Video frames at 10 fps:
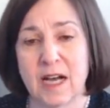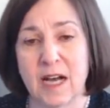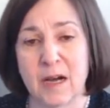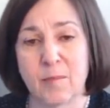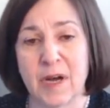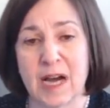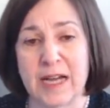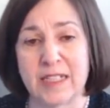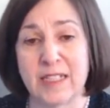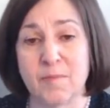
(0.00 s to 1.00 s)

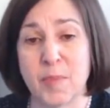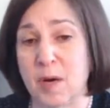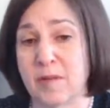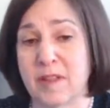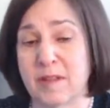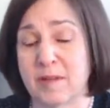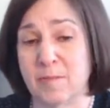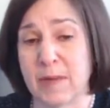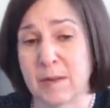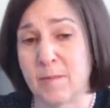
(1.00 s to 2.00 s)
I see both,
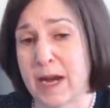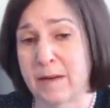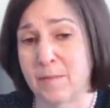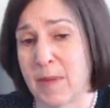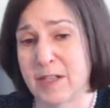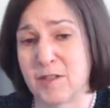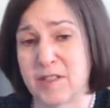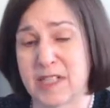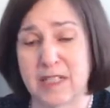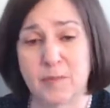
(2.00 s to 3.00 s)
in my 2
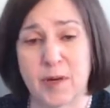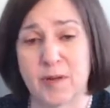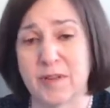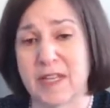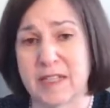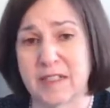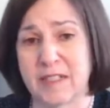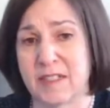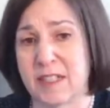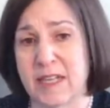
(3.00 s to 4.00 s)
cents, both the
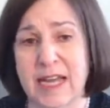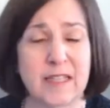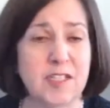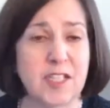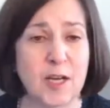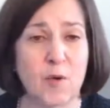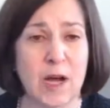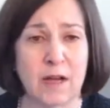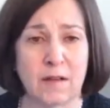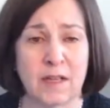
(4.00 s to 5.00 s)
SEC and the
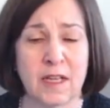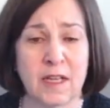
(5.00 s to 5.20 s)
DOL